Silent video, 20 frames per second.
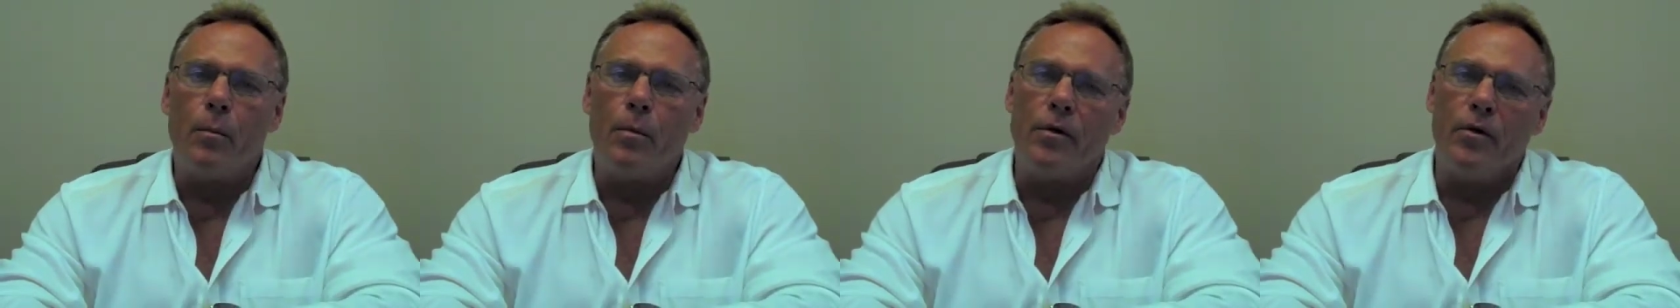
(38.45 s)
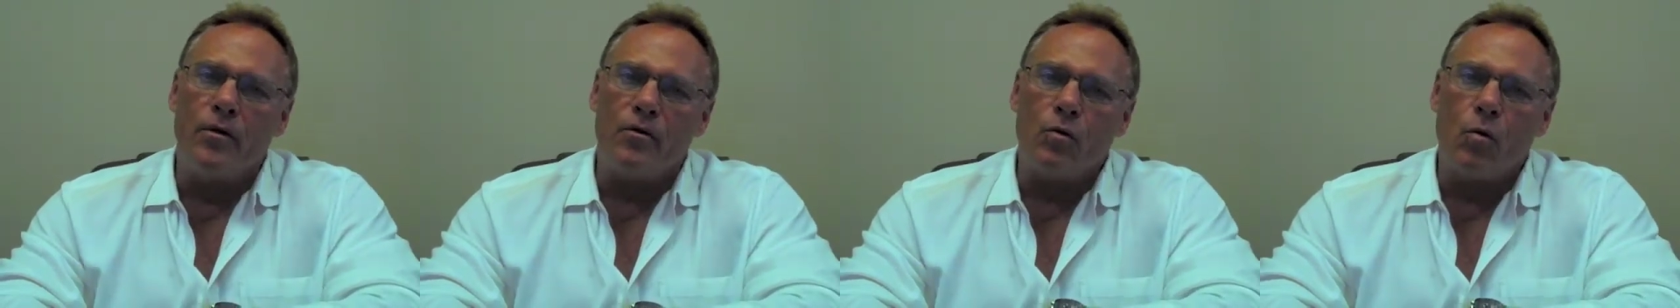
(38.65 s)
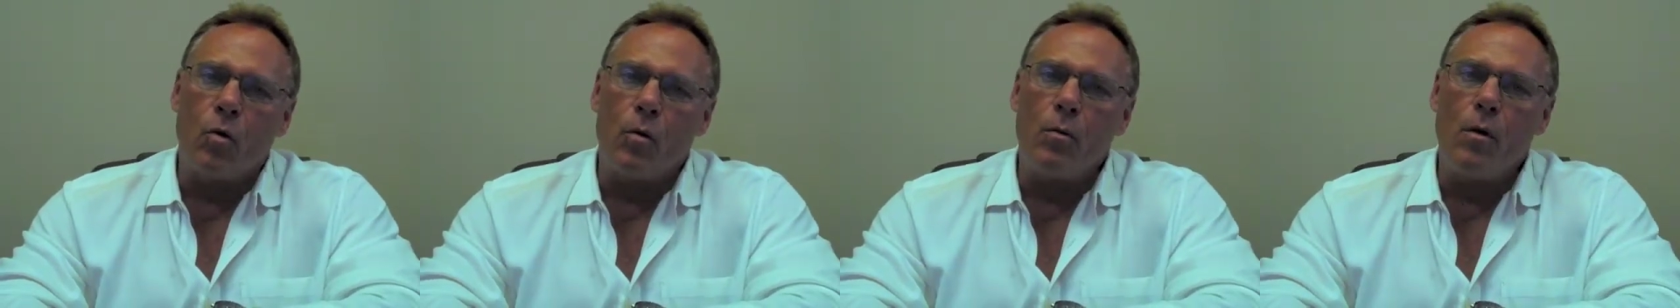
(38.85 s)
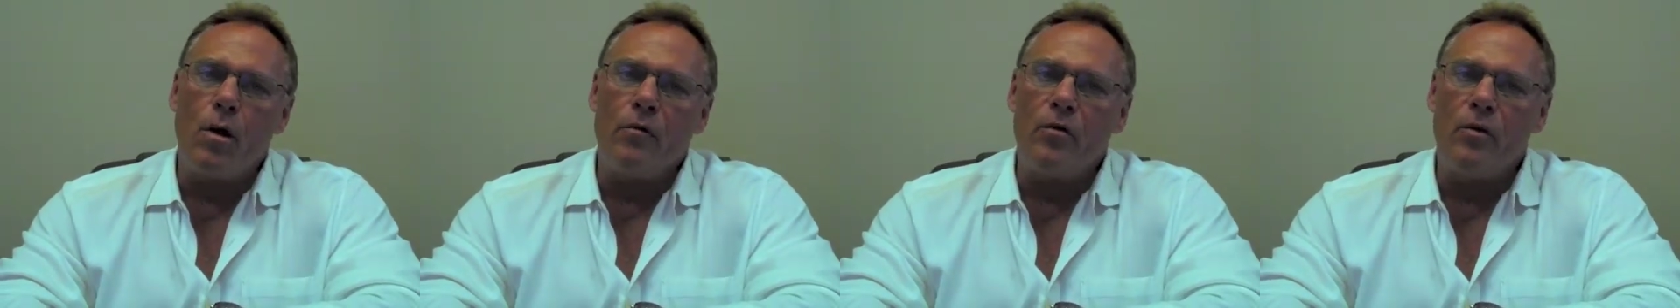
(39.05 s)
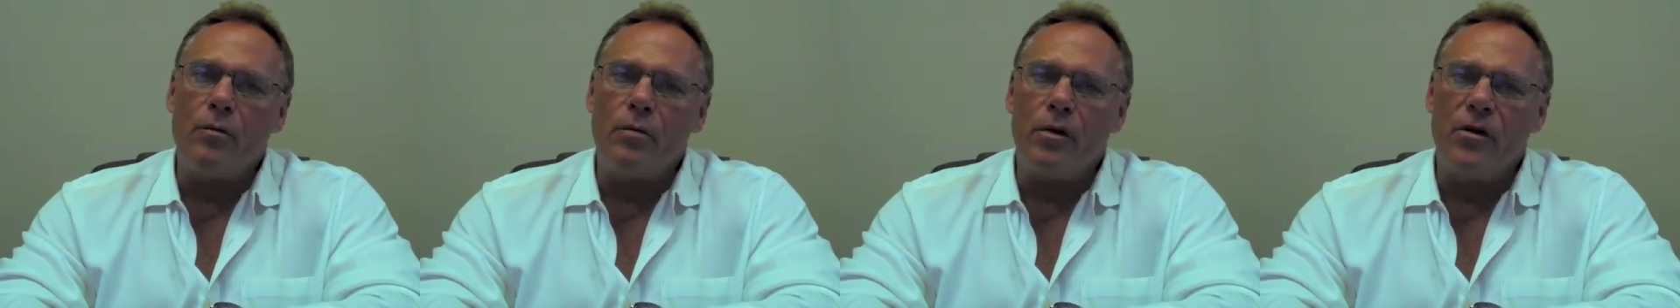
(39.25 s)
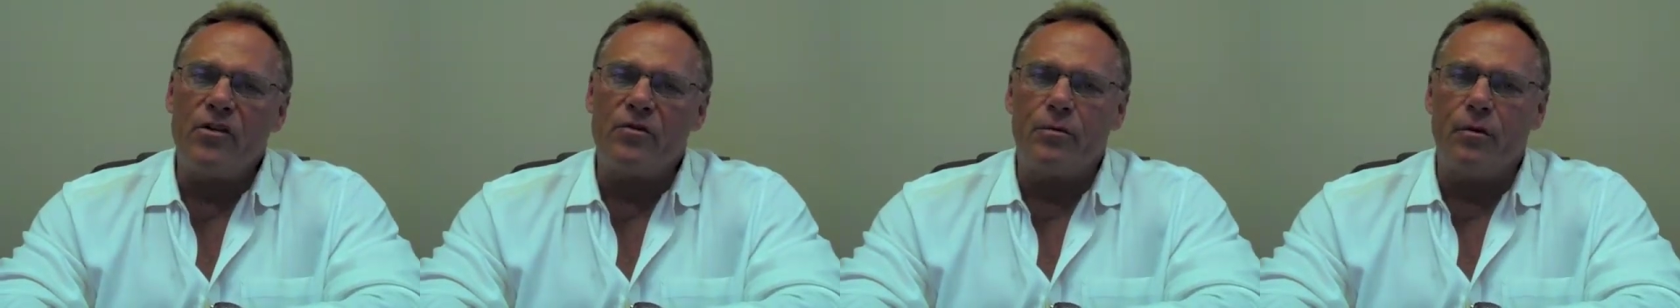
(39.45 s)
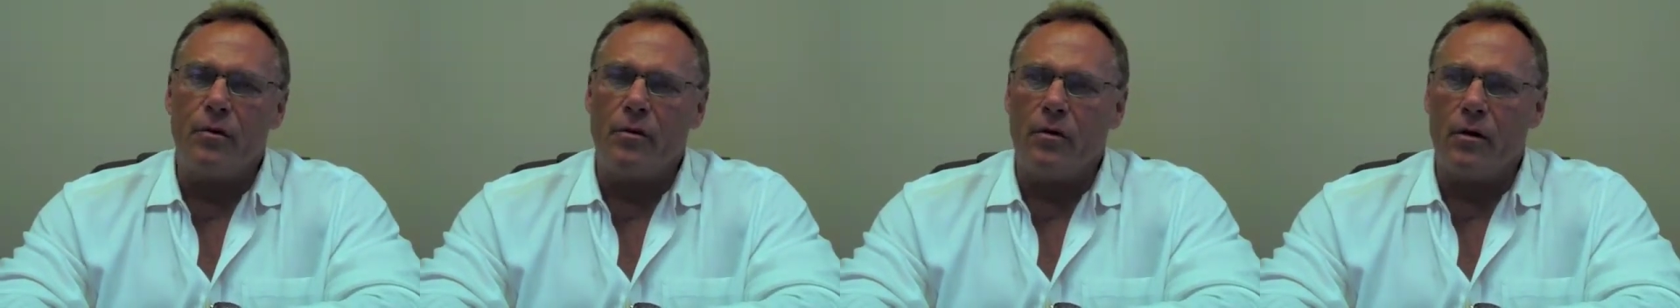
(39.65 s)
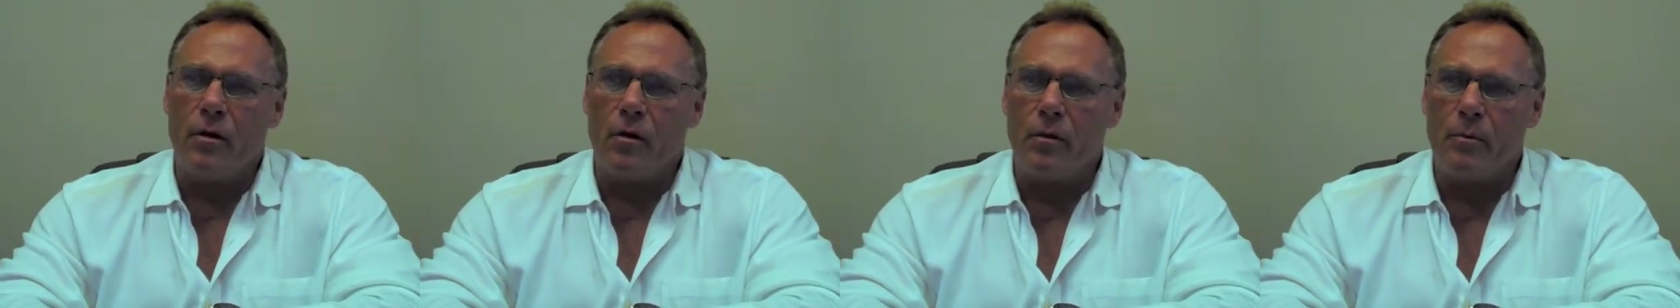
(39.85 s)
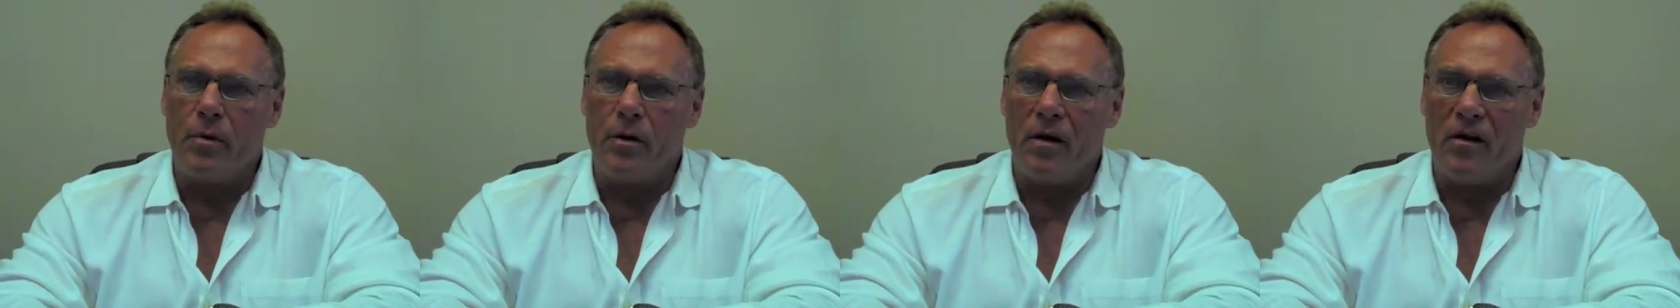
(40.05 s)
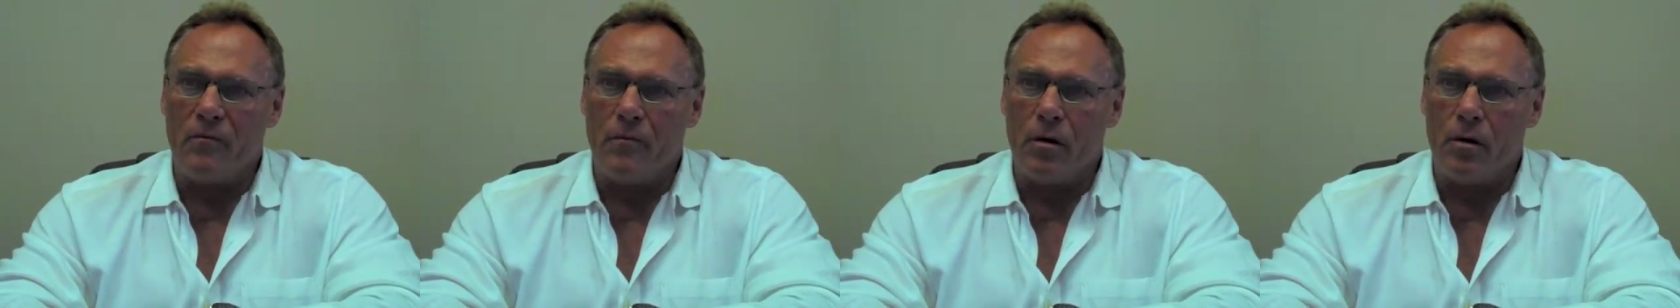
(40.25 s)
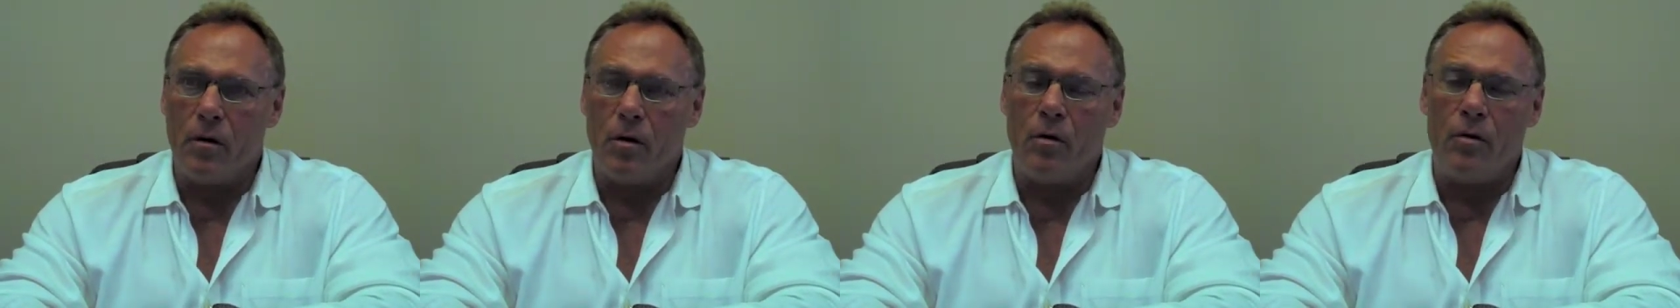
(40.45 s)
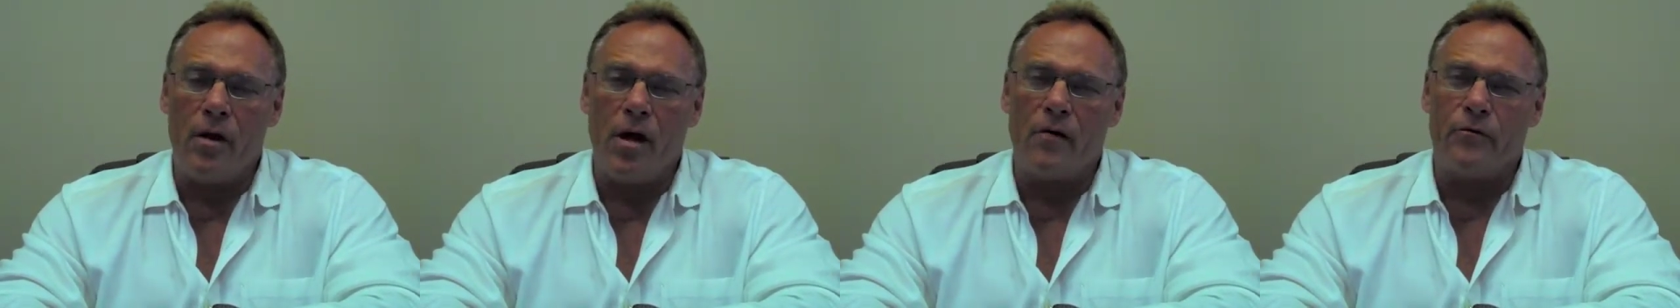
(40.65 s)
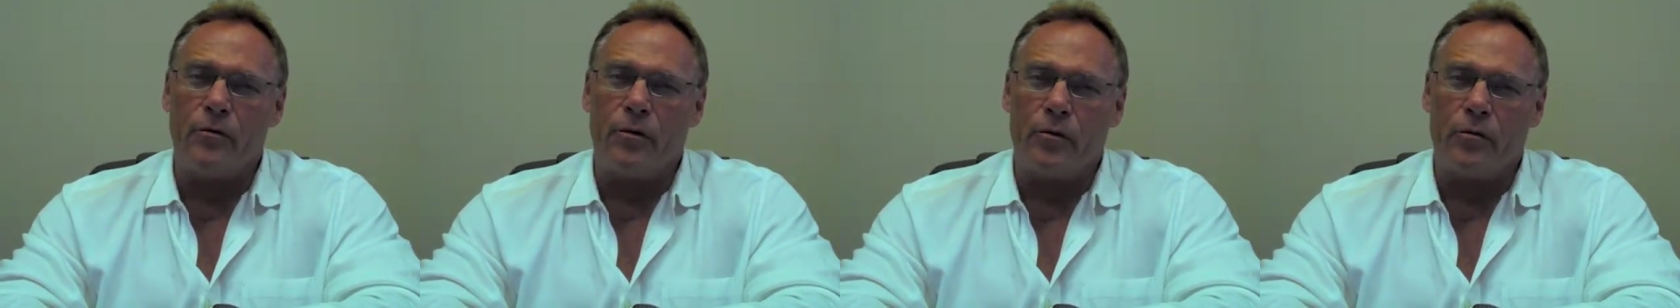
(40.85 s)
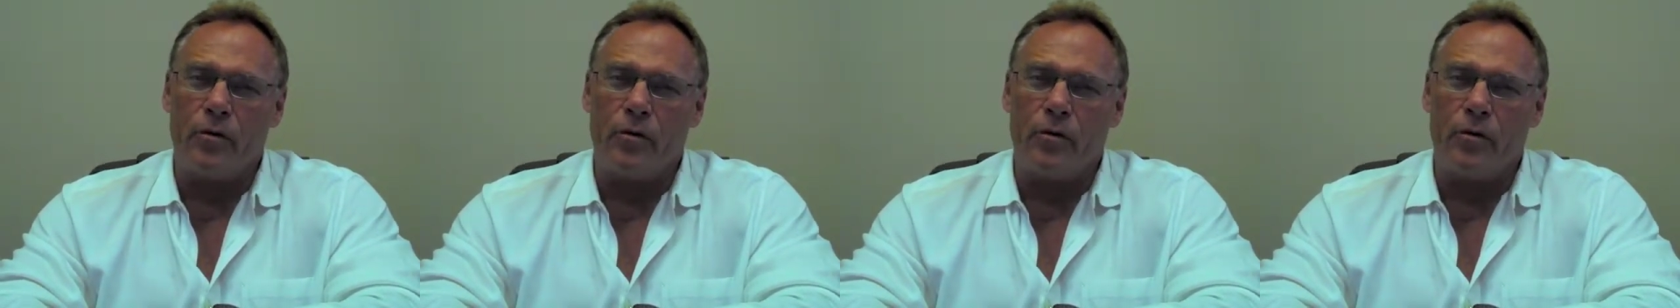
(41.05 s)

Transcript: And this hormone replacement therapy I've been on now for